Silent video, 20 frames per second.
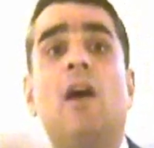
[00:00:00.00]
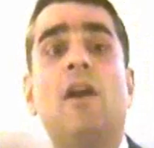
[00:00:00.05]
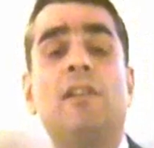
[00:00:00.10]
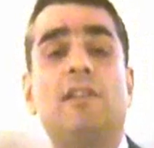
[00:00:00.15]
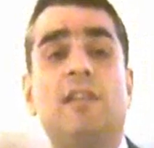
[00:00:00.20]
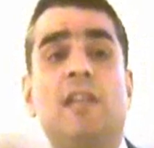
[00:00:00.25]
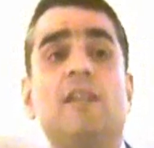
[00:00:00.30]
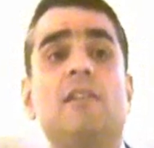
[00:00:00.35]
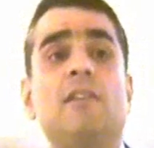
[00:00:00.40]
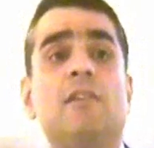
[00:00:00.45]

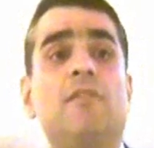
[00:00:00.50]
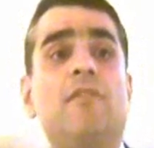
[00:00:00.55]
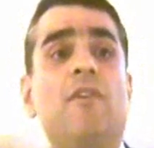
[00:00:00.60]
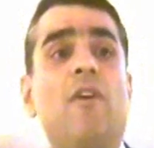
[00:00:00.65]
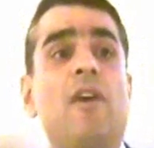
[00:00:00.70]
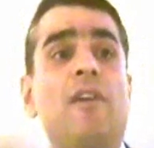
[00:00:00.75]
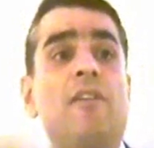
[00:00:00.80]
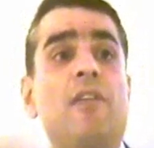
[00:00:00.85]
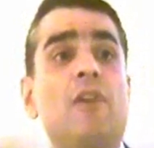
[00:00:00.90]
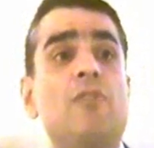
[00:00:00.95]

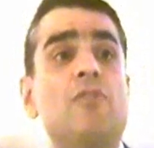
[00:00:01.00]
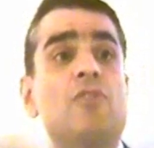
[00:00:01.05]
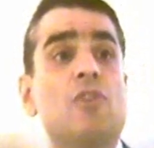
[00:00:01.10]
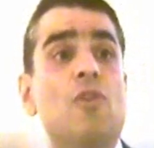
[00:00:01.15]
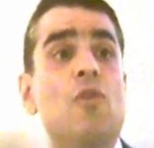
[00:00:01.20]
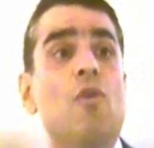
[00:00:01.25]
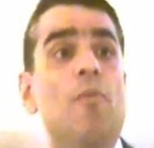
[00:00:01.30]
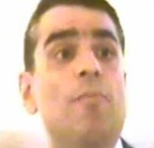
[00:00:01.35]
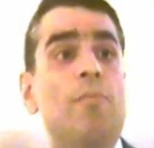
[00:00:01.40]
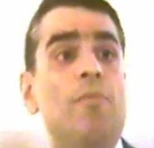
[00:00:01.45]
identify those
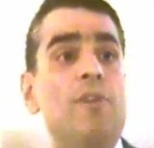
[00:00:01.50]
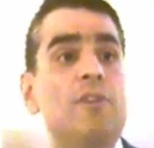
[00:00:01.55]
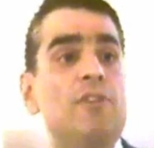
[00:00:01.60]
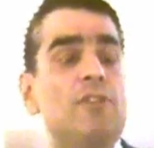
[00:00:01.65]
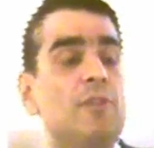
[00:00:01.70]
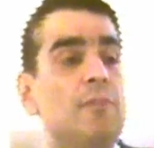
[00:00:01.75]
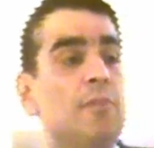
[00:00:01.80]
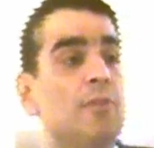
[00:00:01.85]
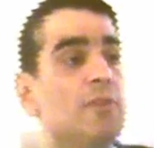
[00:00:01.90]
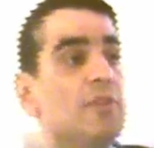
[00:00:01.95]
core
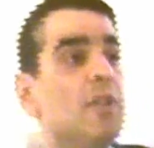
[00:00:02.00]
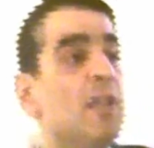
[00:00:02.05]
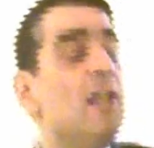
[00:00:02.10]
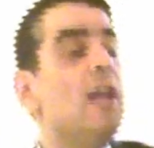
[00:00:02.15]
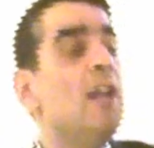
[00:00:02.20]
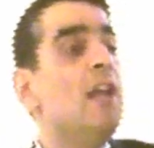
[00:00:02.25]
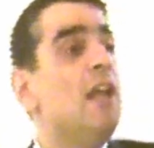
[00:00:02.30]
principles.